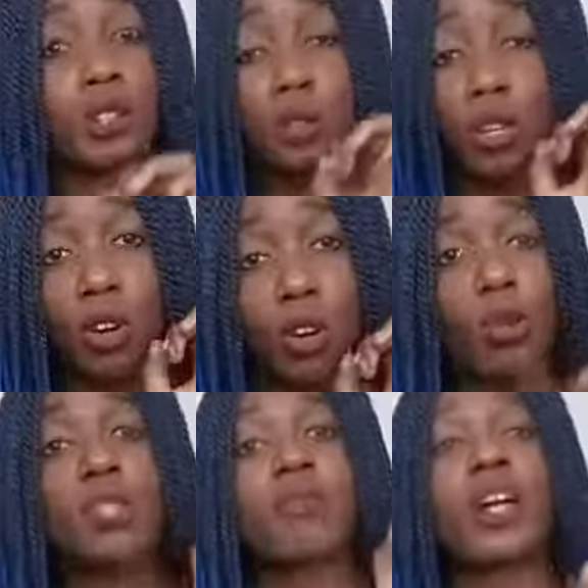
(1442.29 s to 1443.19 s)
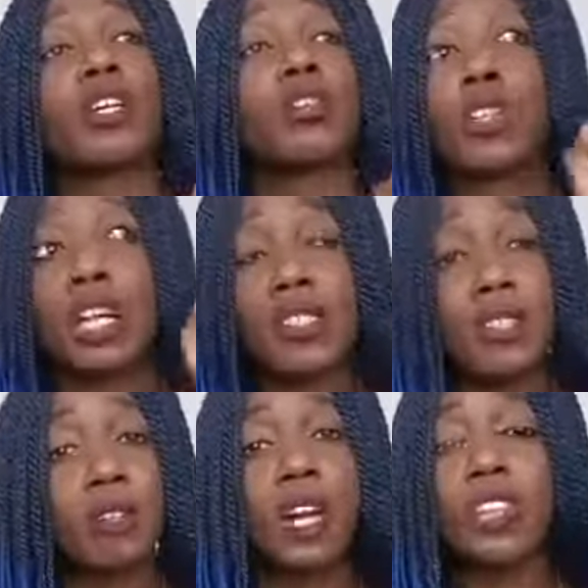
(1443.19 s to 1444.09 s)
you can always find you can ask
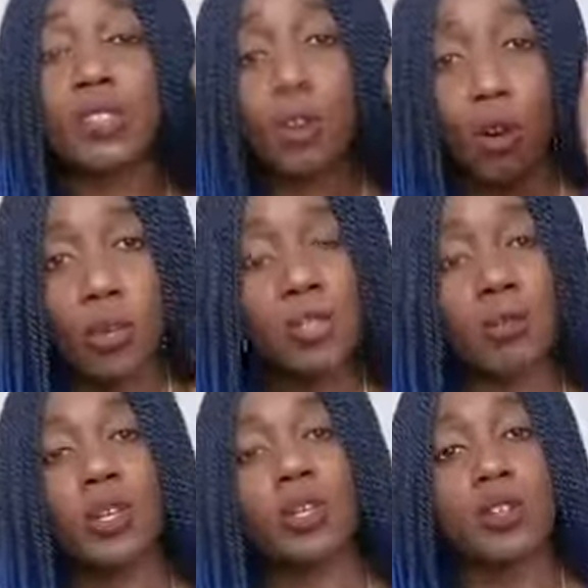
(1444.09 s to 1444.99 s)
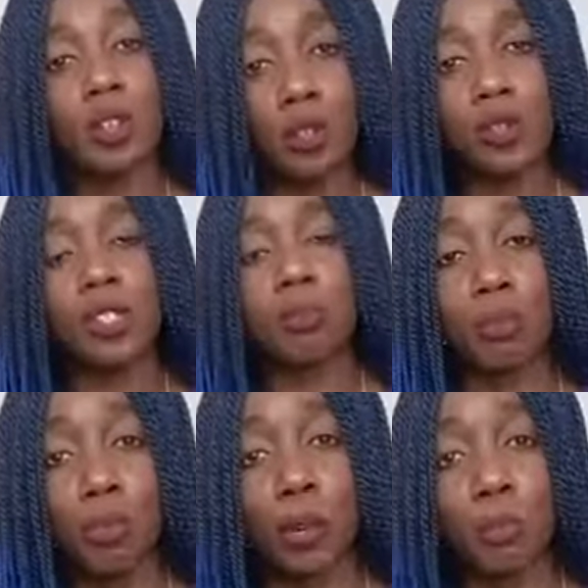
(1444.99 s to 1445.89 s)
the divine. There's always something you can do to
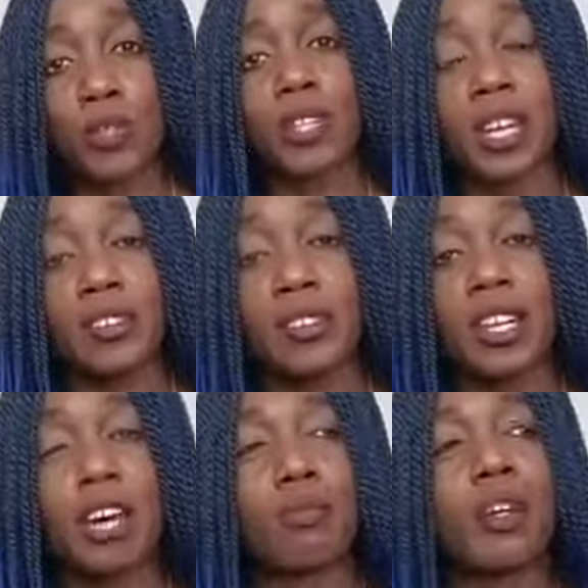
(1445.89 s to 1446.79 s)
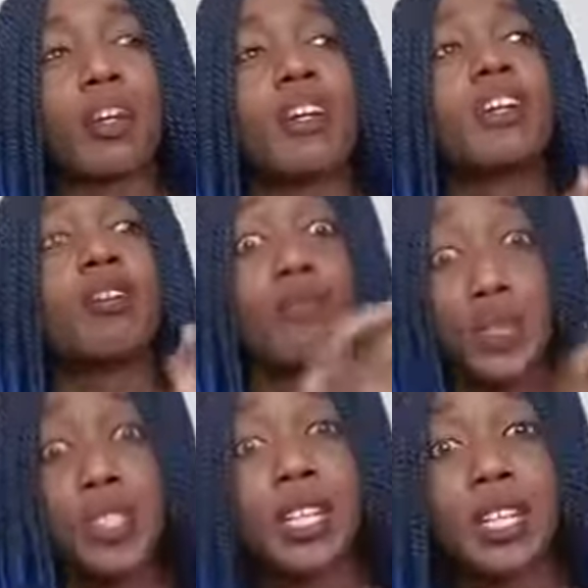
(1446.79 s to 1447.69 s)
move up to the next step
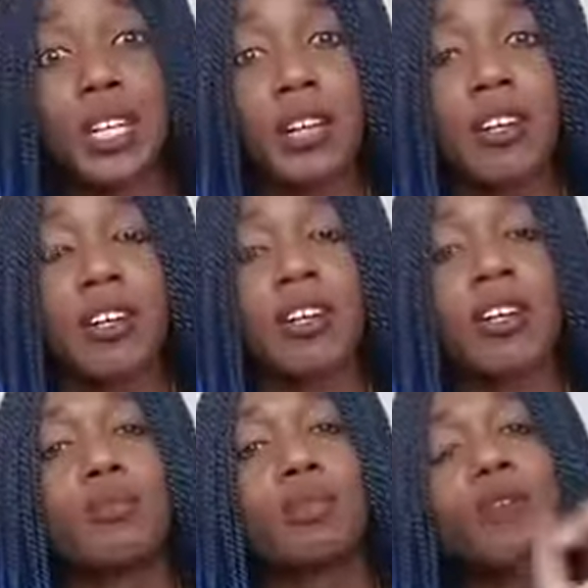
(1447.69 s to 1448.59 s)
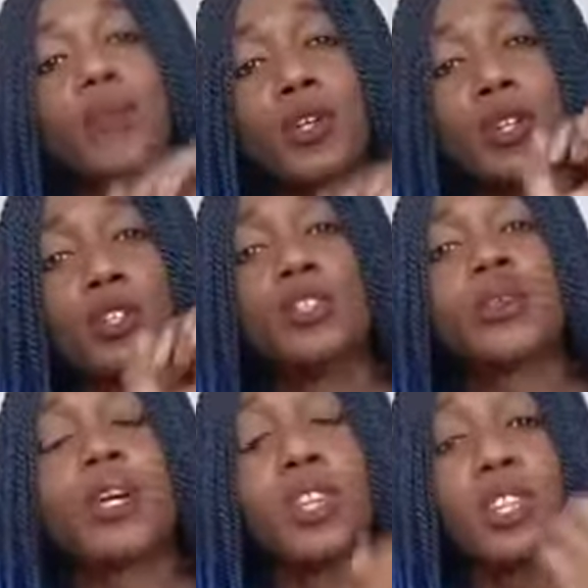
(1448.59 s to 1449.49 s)
physically. But if you're not
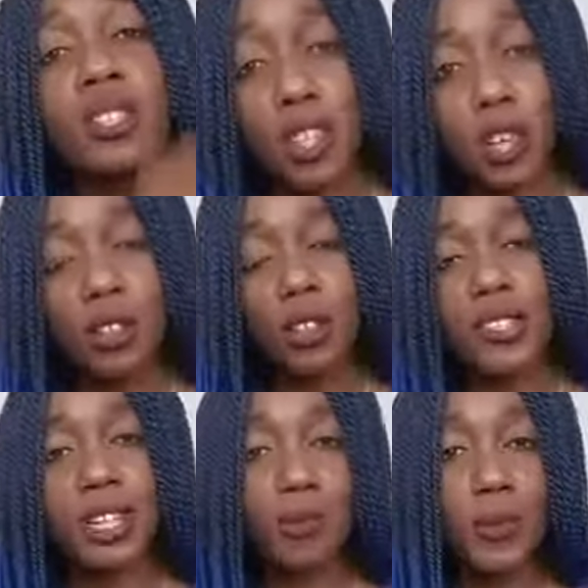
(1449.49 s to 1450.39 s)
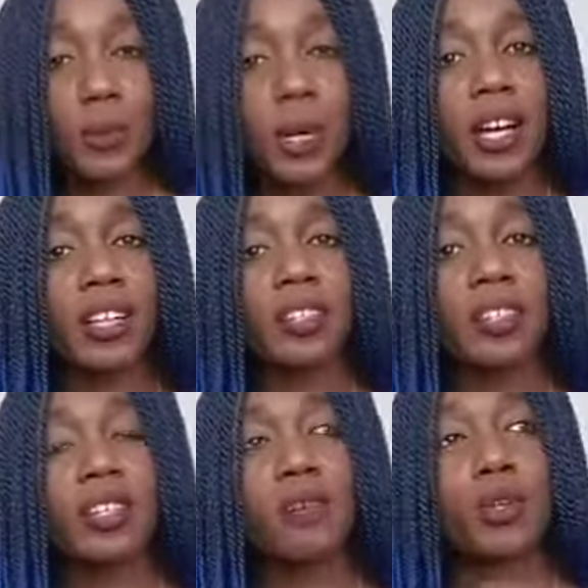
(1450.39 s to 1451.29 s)
doing the internal stuff as well,
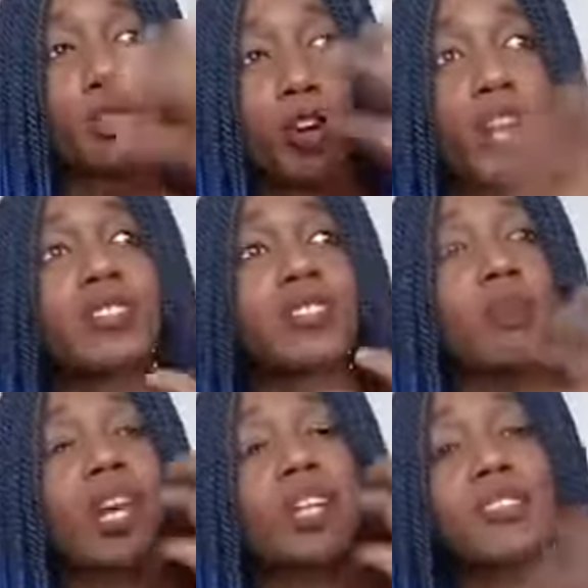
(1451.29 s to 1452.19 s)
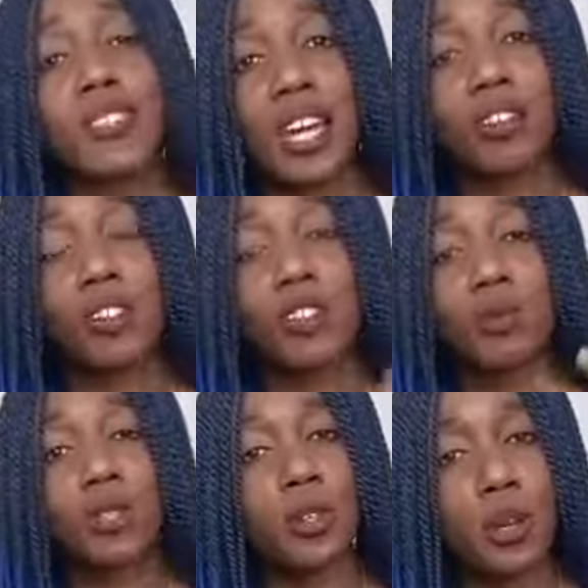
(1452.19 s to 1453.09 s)
if you're not paying attention to
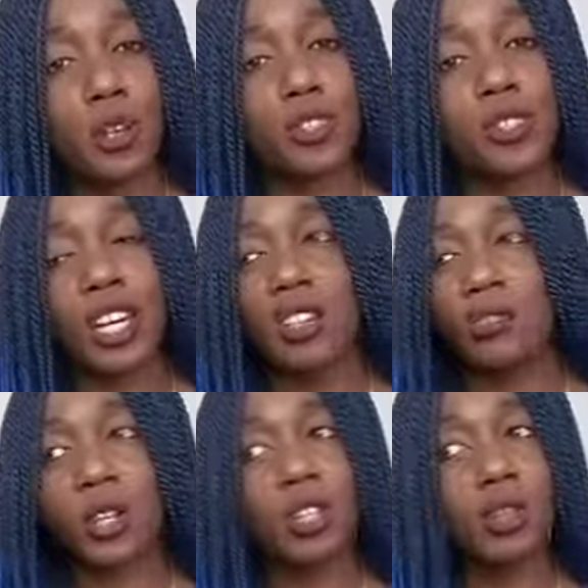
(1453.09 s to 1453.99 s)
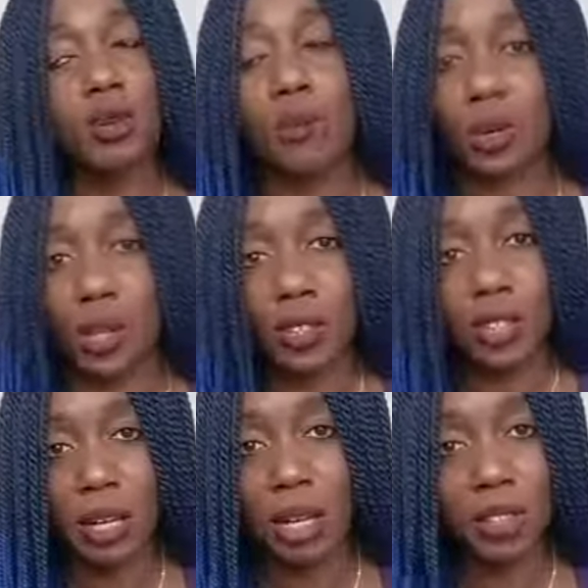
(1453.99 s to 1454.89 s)
what's going on inside of you, and you know what, for a long
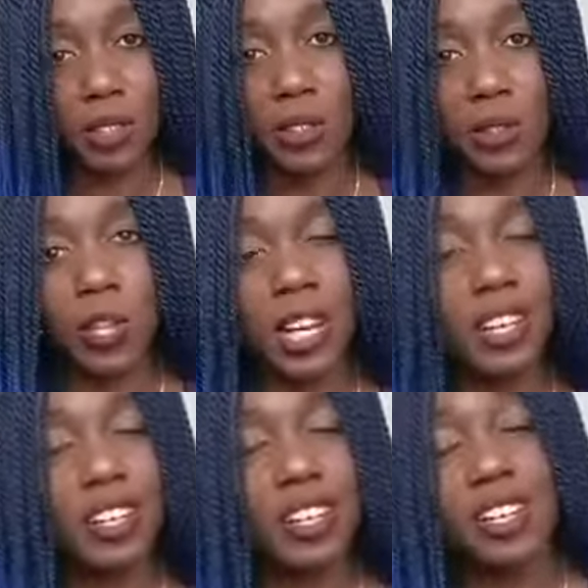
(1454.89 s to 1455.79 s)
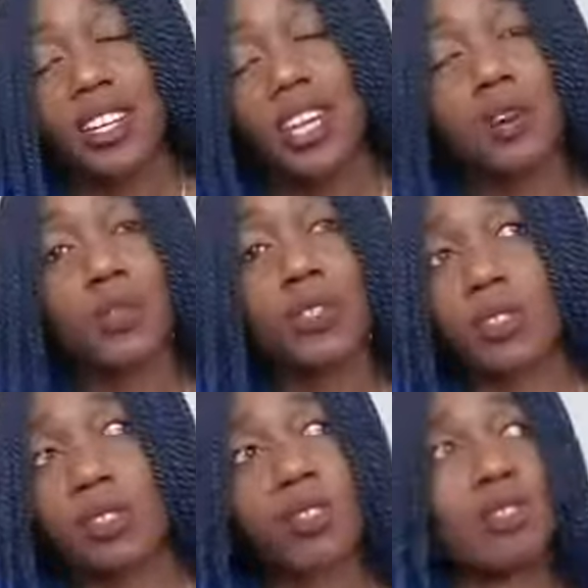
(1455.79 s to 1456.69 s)
time I didn't do that. I
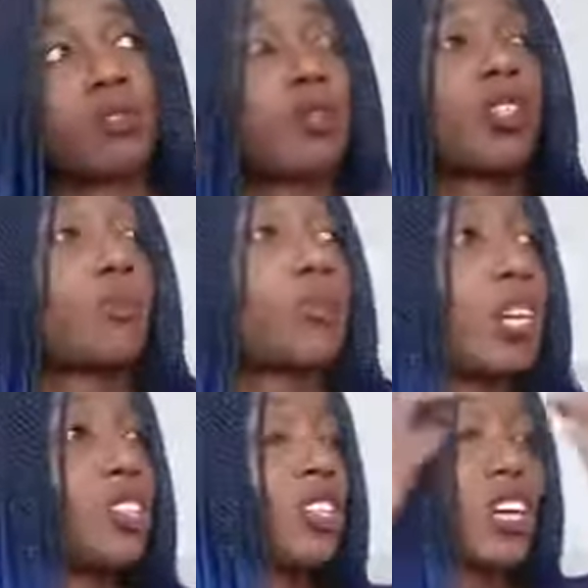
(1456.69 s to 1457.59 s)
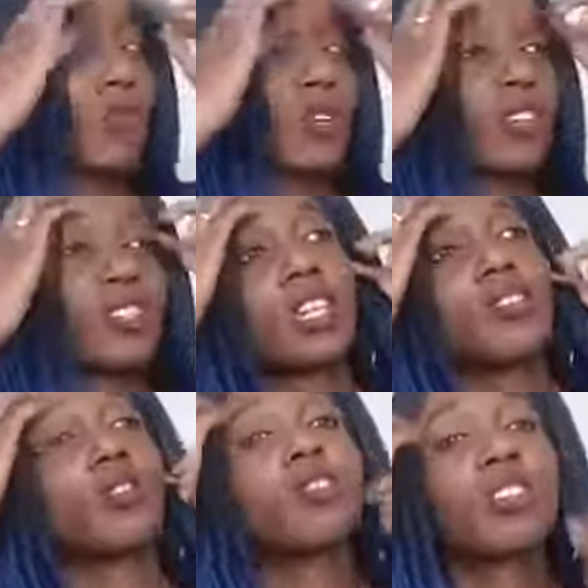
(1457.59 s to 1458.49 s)
was, you know, I was brought up in Nigeria, I forget to say
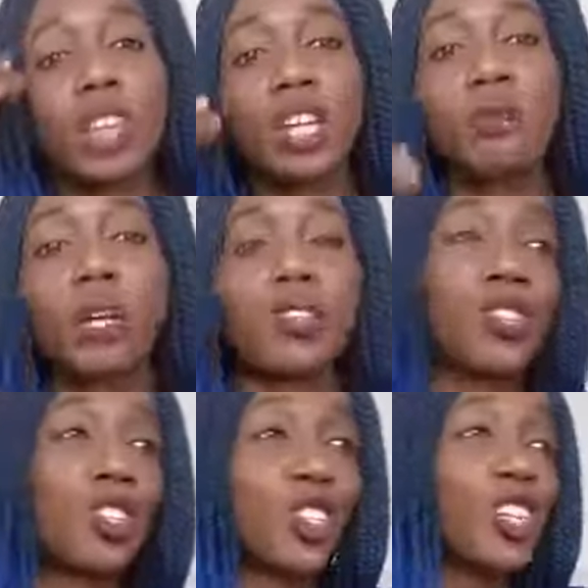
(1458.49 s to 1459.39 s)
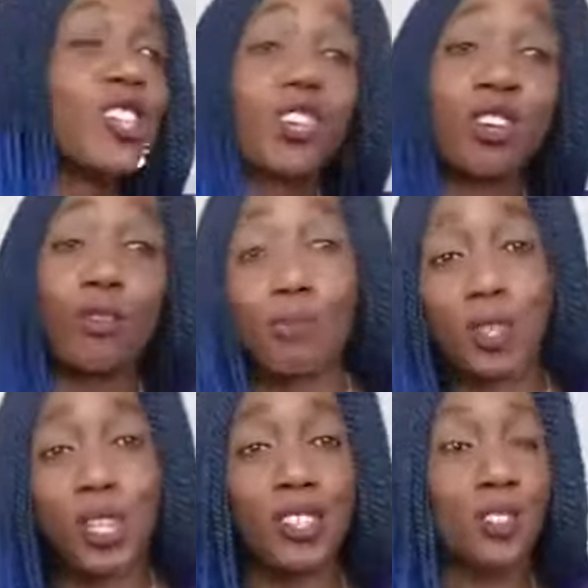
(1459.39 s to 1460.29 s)
you don't think about such things. I don't know if
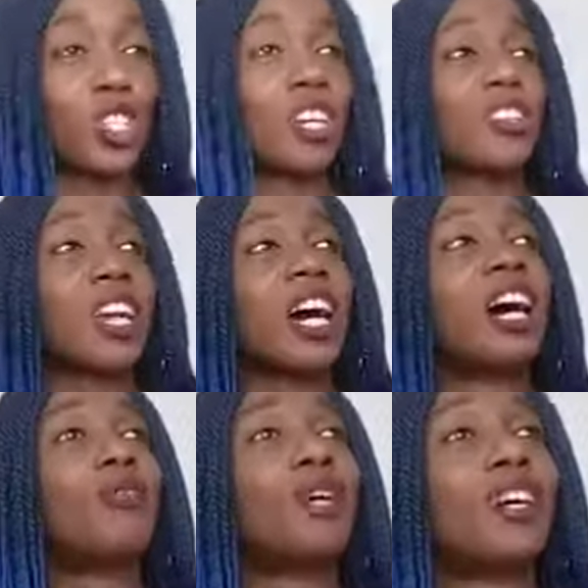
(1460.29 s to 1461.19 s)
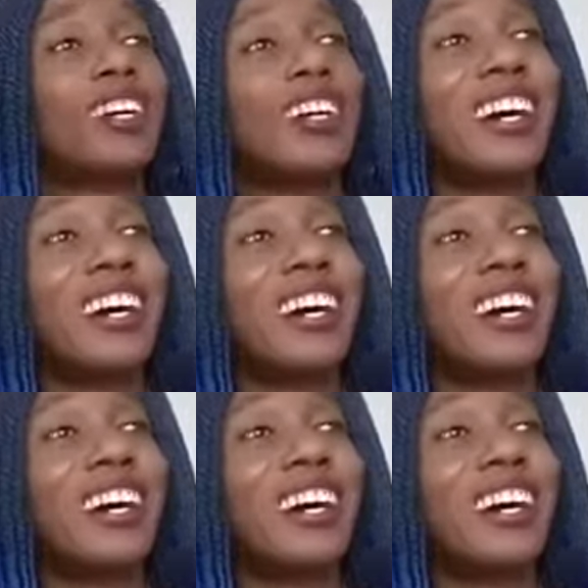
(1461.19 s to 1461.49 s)
things have changed now, but